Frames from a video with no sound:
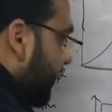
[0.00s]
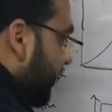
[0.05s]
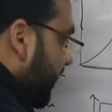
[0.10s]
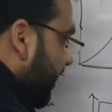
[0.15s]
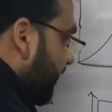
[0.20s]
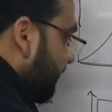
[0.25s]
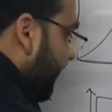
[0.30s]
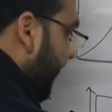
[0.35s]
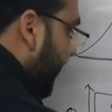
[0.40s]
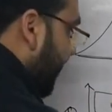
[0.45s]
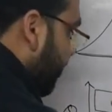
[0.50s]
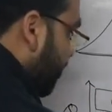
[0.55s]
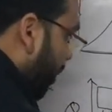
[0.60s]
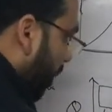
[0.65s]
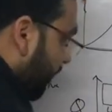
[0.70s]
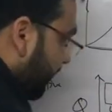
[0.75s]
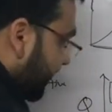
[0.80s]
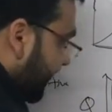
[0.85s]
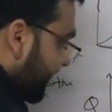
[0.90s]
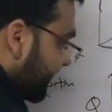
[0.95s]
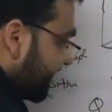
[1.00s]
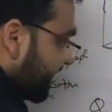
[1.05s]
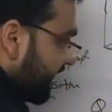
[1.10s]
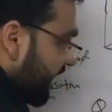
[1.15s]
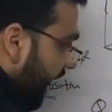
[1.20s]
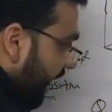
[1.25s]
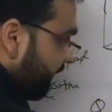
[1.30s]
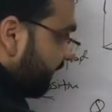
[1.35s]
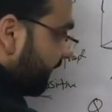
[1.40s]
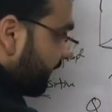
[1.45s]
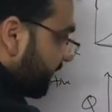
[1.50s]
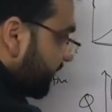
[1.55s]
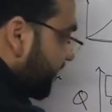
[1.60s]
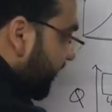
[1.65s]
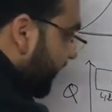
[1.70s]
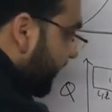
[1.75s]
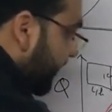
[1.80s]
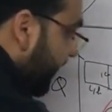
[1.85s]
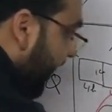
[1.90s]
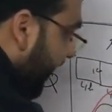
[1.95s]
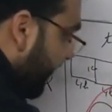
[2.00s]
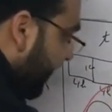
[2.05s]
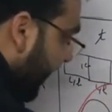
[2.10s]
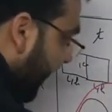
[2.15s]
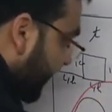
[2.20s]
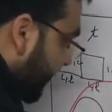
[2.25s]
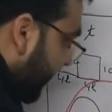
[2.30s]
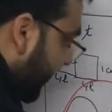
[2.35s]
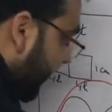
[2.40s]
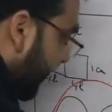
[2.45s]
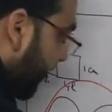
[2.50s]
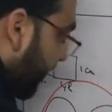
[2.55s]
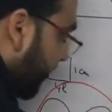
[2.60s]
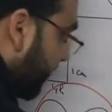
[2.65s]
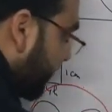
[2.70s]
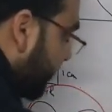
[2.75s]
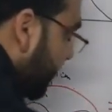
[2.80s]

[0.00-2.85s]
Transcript: if I draw this graph at here,